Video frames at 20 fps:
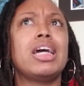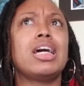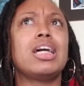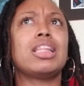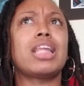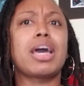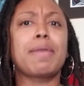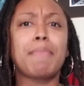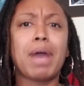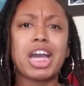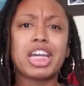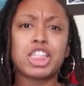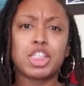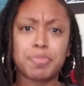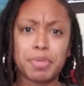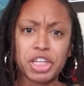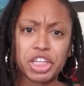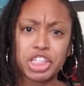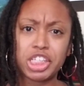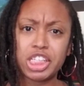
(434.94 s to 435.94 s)
Like, my
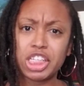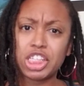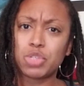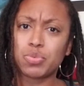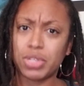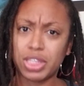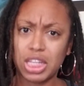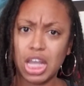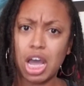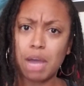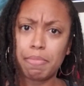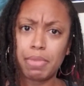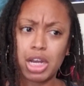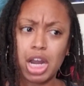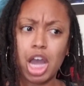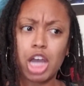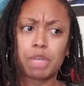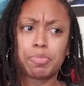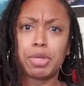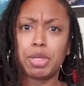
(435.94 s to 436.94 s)
experiences with
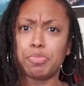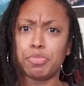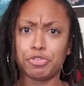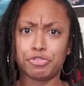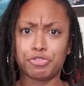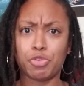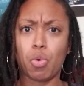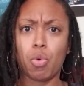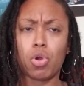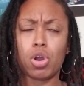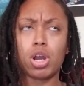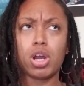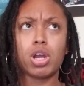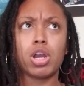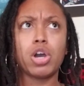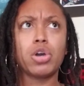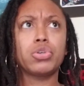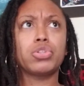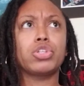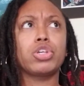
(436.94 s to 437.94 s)
non-monogamy before
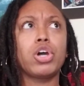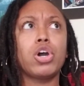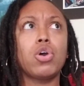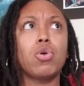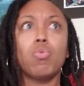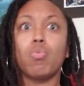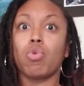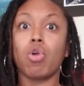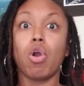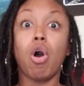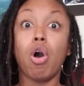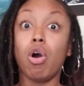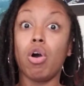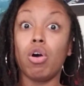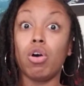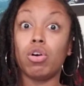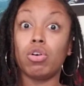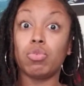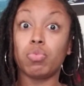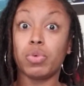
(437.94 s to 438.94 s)
Oso were
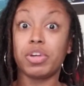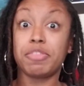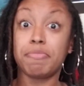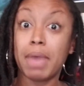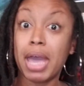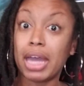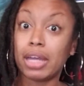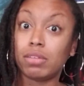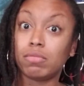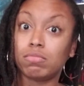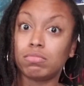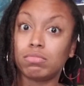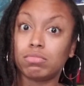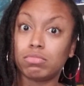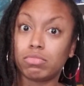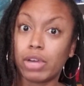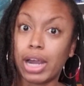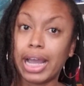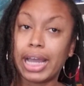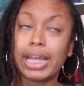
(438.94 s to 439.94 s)
all with men,
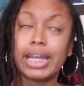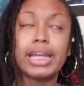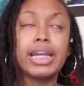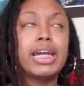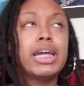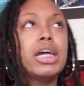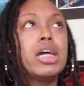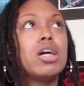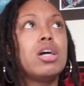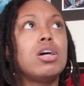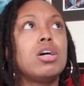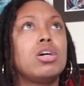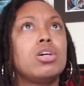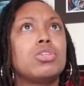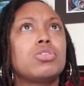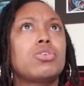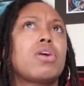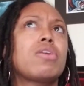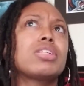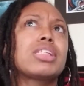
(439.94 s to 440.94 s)
right?
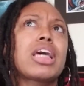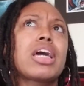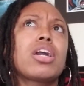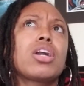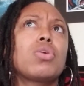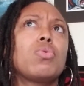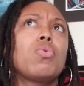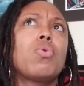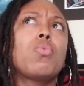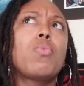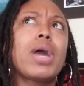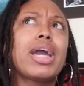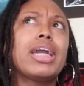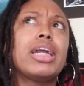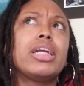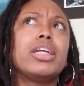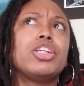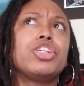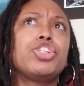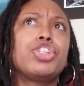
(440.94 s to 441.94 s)
So I was like, well,
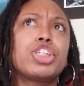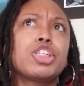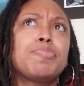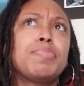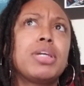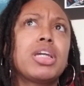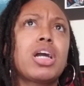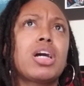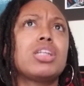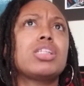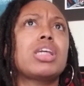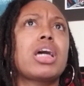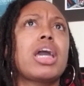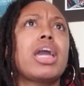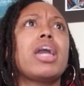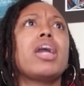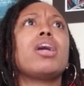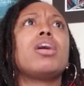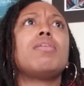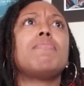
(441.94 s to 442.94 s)
wait, just because I
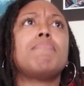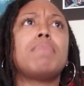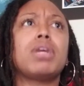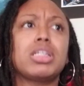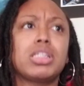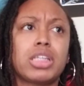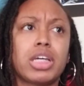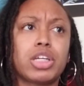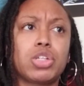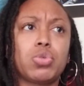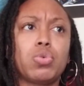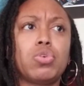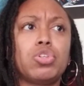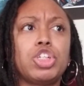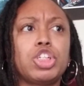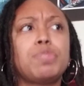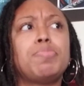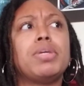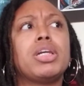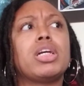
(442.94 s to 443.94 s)
am bisexual,
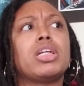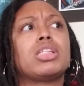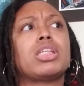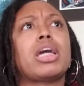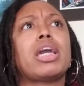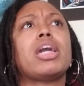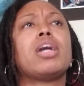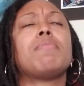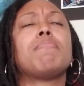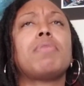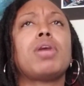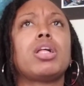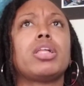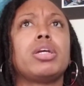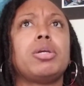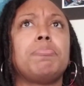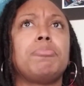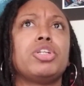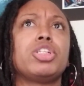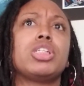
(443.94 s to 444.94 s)
just because I am
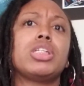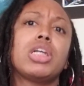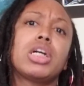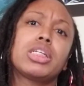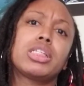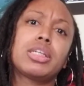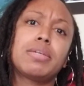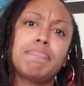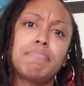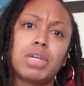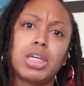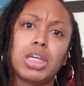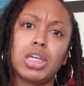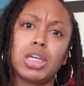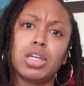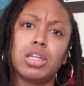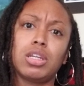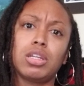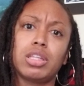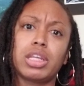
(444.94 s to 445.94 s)
polyamorous doesn't
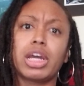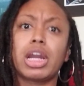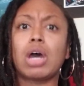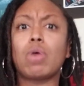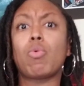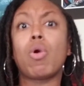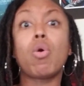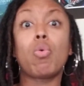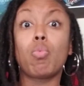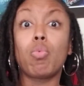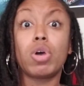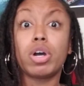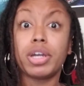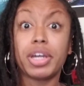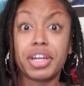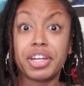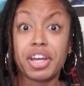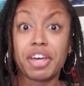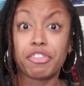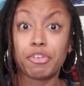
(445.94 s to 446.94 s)
mean that I won't want
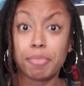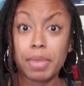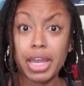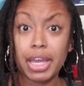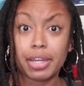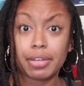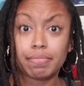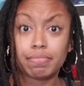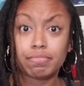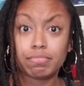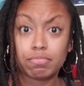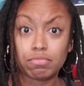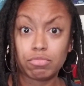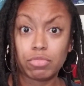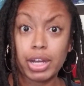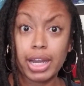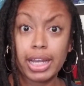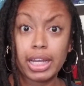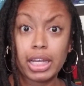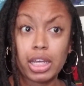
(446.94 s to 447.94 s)
another man,
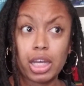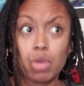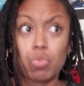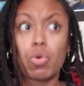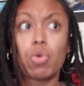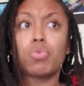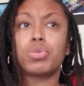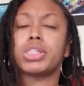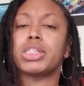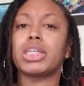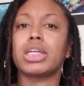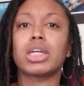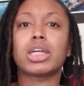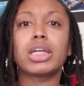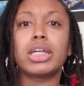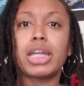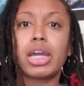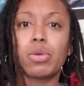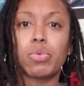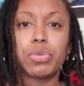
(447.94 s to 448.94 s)
right? I won't want to
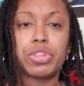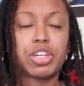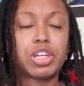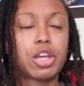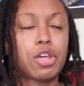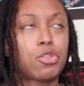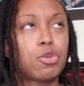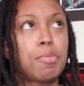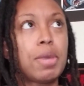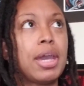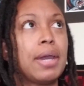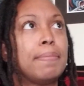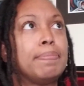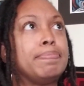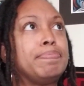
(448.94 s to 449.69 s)
connect with another man.